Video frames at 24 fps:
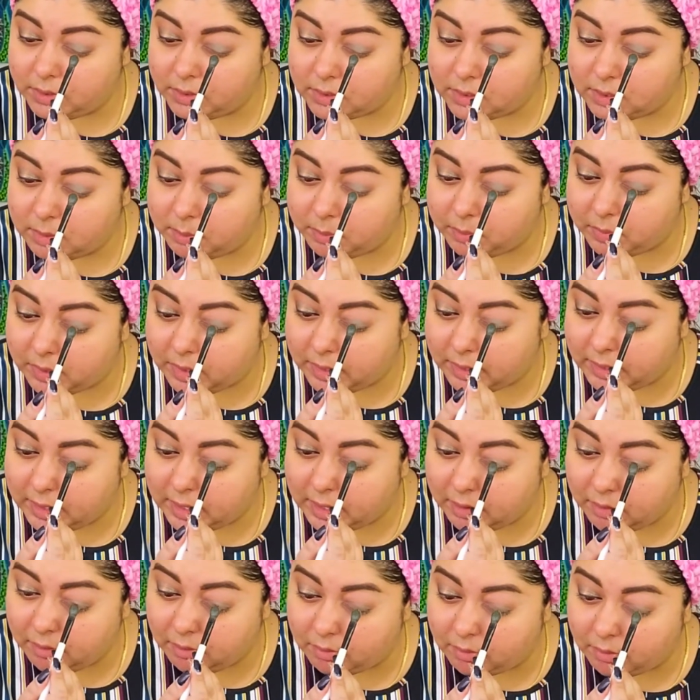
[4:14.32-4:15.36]
just apply
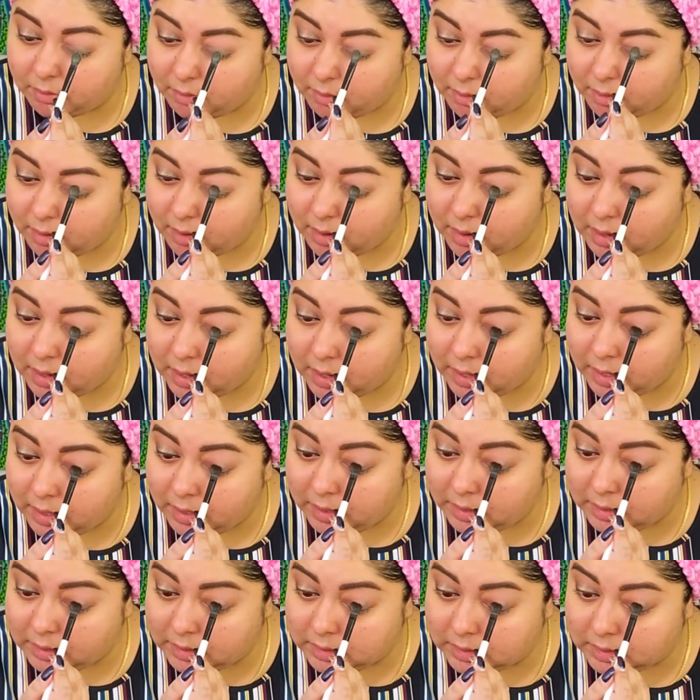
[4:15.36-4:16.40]
that
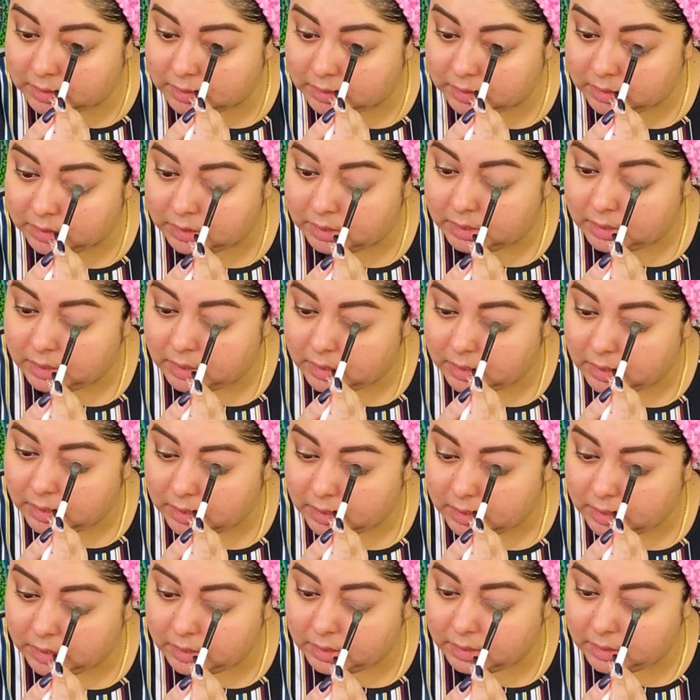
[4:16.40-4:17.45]
right
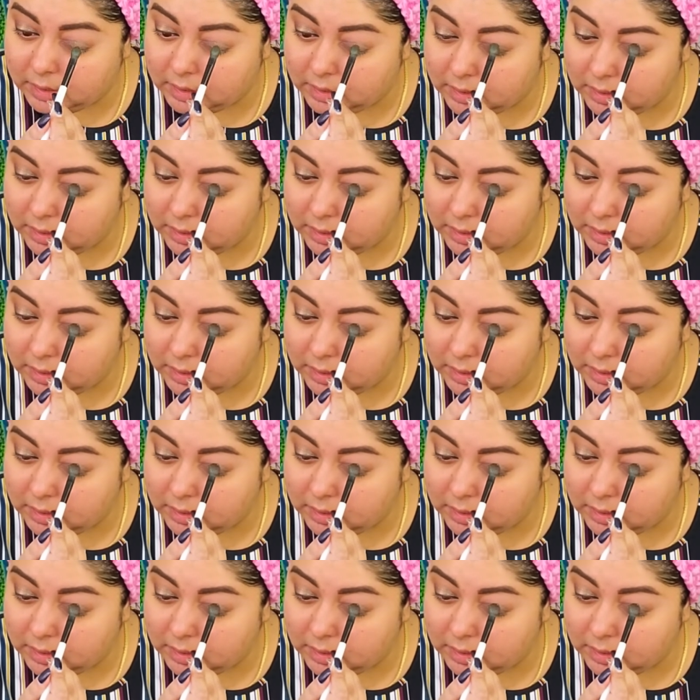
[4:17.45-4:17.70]
in